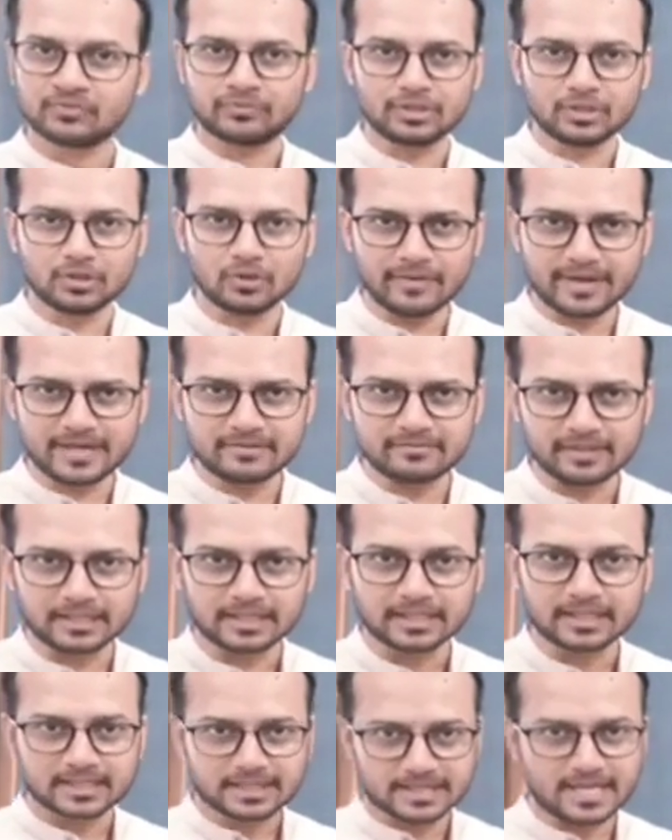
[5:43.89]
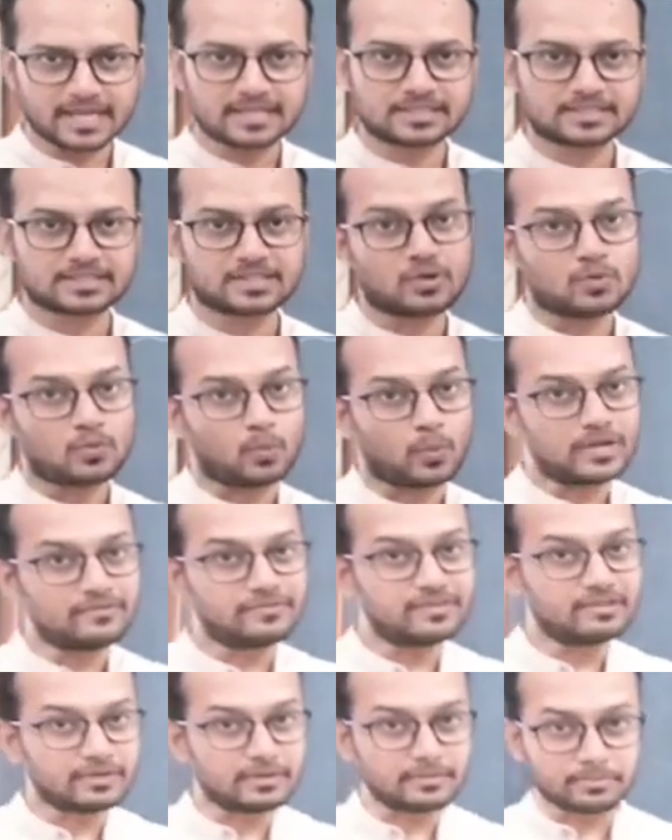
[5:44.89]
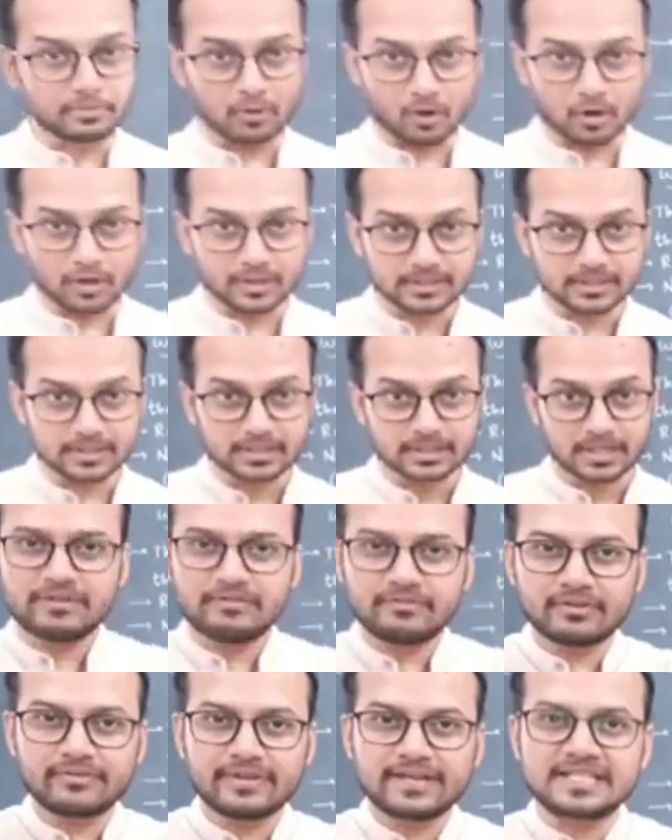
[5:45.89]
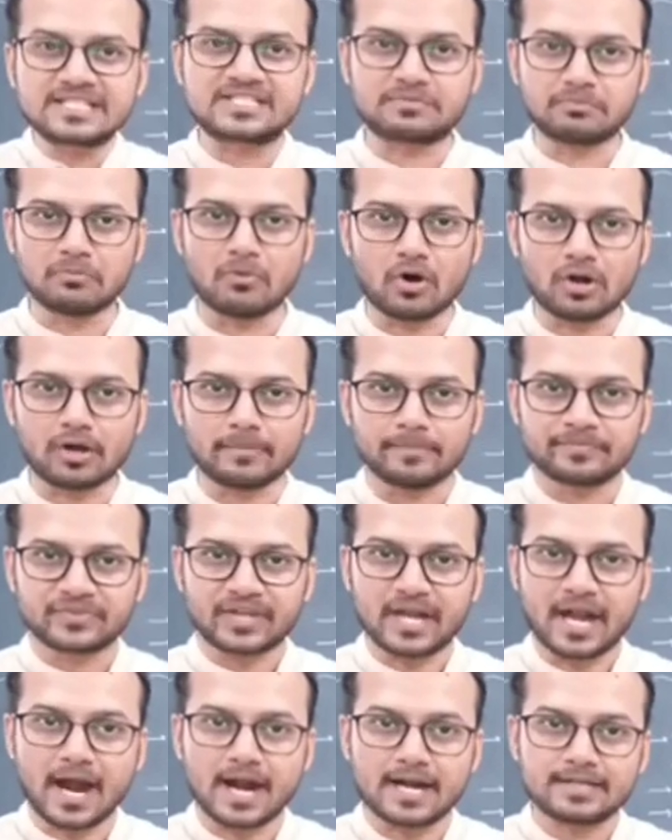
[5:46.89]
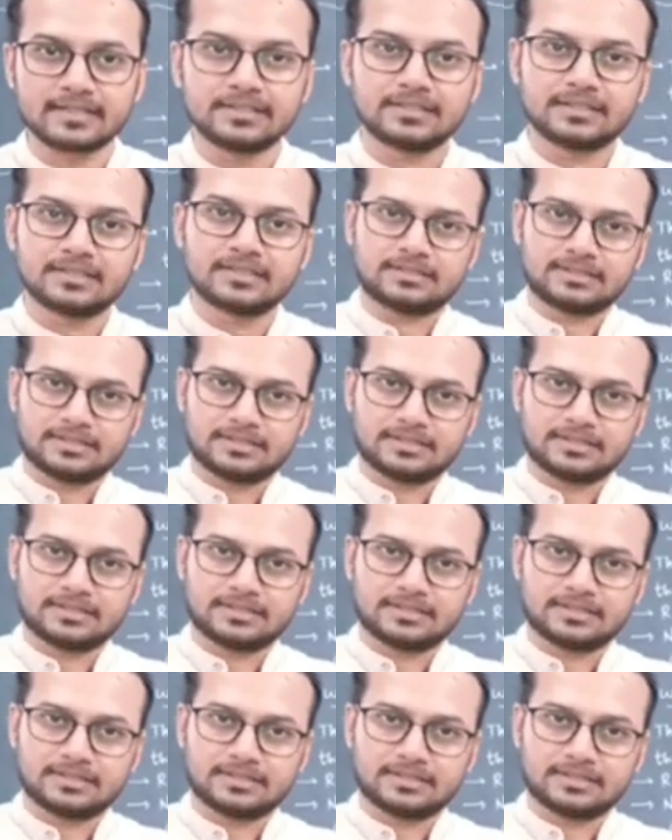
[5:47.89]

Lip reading: We know very well that when we were born, we were very small, and